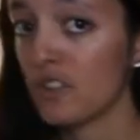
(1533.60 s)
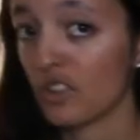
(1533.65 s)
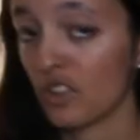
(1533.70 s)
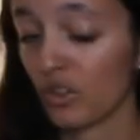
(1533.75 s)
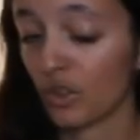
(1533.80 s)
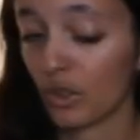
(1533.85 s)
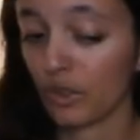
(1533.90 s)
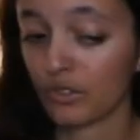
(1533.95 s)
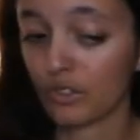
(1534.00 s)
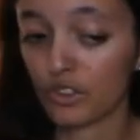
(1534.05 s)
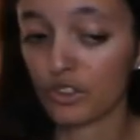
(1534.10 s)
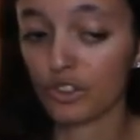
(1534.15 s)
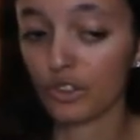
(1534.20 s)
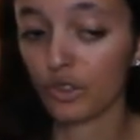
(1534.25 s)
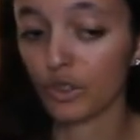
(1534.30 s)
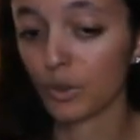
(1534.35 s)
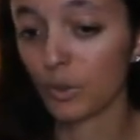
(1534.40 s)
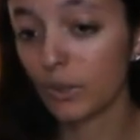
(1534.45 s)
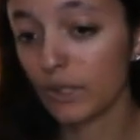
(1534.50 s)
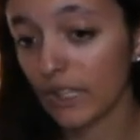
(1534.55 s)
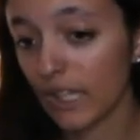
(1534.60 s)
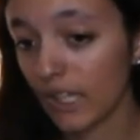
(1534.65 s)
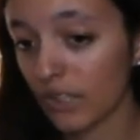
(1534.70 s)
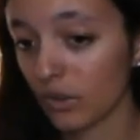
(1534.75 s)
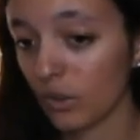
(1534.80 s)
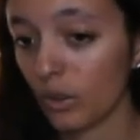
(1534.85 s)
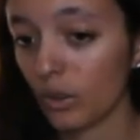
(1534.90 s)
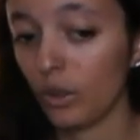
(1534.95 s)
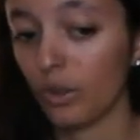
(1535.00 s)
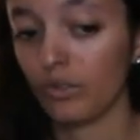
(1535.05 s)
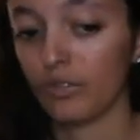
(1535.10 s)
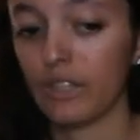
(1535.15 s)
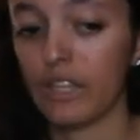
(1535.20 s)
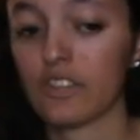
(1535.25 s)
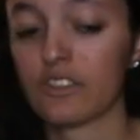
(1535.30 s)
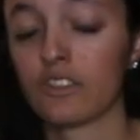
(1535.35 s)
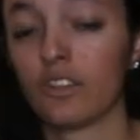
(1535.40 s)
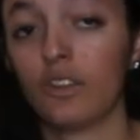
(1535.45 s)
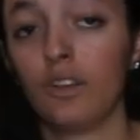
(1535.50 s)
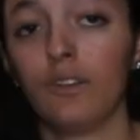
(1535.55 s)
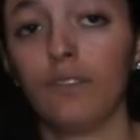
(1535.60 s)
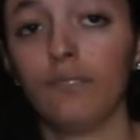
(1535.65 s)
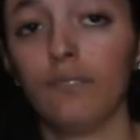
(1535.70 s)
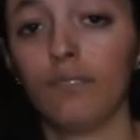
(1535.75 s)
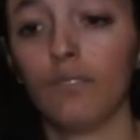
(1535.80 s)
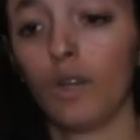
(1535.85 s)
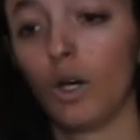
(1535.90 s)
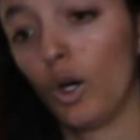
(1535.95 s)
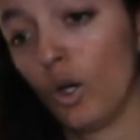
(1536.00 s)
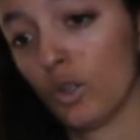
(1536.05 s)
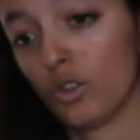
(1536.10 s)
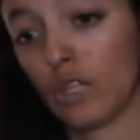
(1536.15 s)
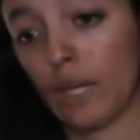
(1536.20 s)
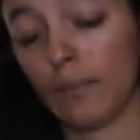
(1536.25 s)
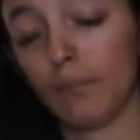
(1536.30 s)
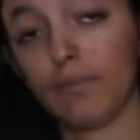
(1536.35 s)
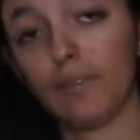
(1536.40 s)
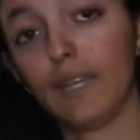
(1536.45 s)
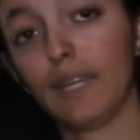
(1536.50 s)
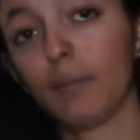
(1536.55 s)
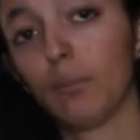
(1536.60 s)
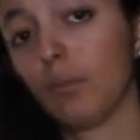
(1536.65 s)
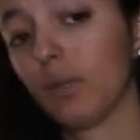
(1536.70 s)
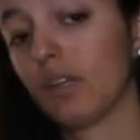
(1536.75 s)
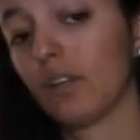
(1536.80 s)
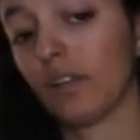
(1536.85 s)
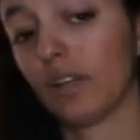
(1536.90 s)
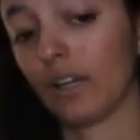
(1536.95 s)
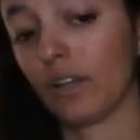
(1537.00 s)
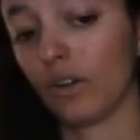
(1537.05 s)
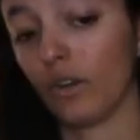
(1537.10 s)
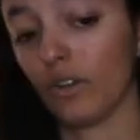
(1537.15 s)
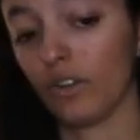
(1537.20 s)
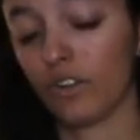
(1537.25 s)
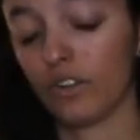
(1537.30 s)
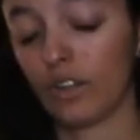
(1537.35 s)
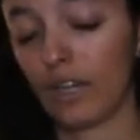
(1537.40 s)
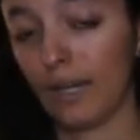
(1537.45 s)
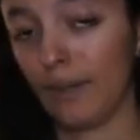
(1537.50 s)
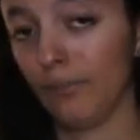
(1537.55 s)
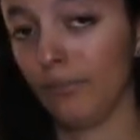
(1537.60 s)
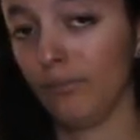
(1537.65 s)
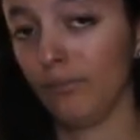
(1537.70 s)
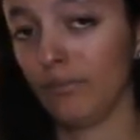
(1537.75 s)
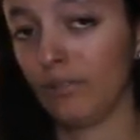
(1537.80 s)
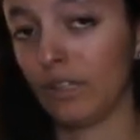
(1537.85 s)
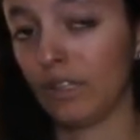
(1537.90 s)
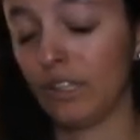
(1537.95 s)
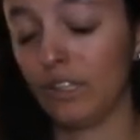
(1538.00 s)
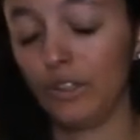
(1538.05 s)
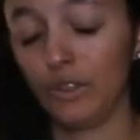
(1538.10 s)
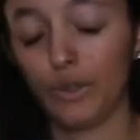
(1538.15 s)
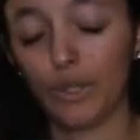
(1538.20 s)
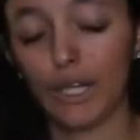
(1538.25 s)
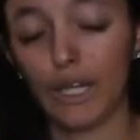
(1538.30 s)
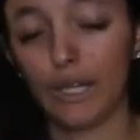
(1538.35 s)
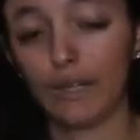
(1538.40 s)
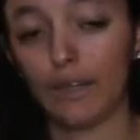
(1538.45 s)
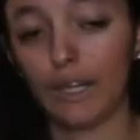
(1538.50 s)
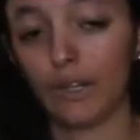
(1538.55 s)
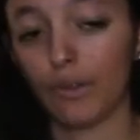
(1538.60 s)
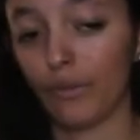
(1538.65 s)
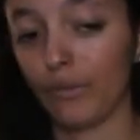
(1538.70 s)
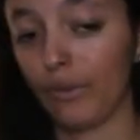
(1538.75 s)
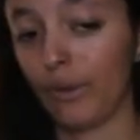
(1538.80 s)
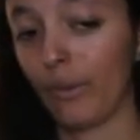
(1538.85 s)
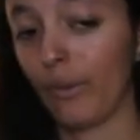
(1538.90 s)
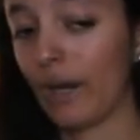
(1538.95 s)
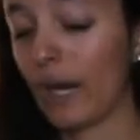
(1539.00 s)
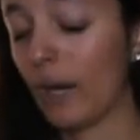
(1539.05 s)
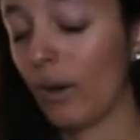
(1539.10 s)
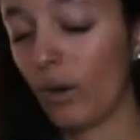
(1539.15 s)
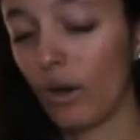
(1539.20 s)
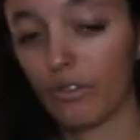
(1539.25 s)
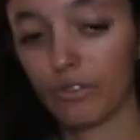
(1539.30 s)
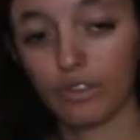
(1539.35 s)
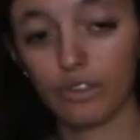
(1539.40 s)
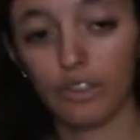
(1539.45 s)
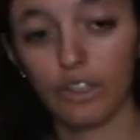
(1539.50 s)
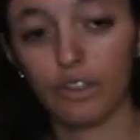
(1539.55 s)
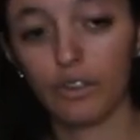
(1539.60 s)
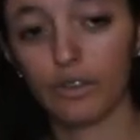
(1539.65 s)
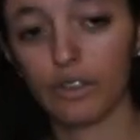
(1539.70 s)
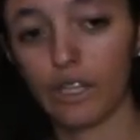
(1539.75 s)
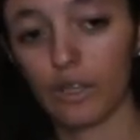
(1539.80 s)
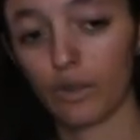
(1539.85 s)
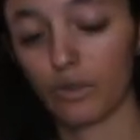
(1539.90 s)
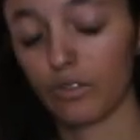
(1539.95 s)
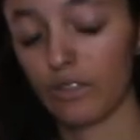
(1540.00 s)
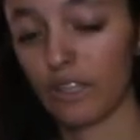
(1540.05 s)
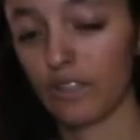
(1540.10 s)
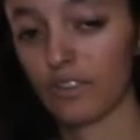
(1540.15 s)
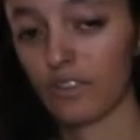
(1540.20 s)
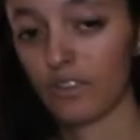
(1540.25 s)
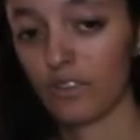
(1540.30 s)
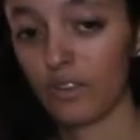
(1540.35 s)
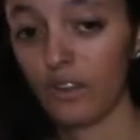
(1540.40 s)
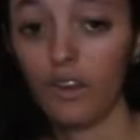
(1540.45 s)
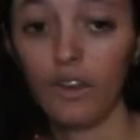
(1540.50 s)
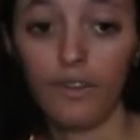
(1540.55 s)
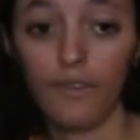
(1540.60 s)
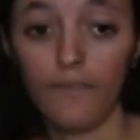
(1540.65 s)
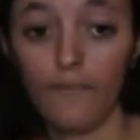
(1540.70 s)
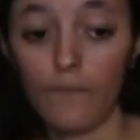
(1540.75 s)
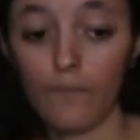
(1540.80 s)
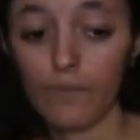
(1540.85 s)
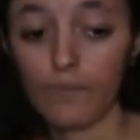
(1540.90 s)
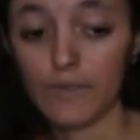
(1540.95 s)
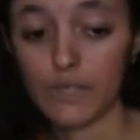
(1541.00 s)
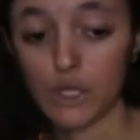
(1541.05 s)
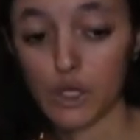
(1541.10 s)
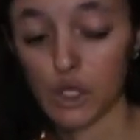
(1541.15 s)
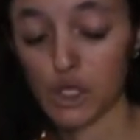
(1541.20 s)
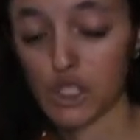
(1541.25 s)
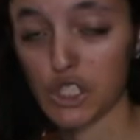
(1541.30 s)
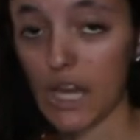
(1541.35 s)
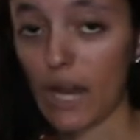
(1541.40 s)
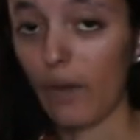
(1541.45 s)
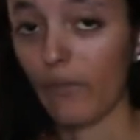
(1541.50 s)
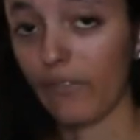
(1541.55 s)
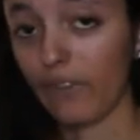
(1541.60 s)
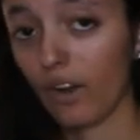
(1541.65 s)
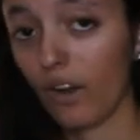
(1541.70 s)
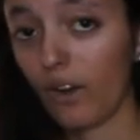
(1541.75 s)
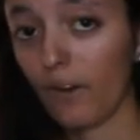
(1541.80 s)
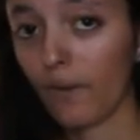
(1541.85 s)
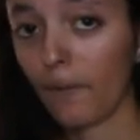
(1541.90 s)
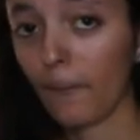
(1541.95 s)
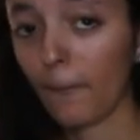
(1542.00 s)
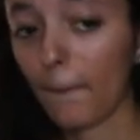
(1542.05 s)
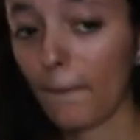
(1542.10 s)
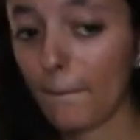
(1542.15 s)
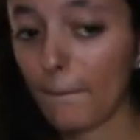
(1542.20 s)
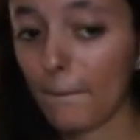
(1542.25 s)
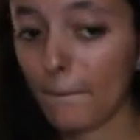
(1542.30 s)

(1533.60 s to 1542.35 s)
Don't know if they're still doing that. Don't know if that's a all-time thing, like all the time that they do that. I don't know how often they do that or if that's just how they are.